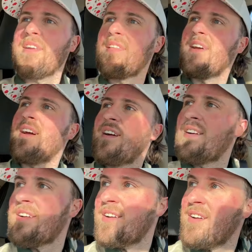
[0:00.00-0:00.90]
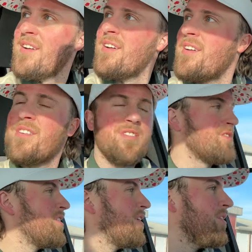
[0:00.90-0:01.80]
not in there.
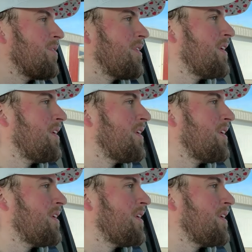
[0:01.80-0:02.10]
So,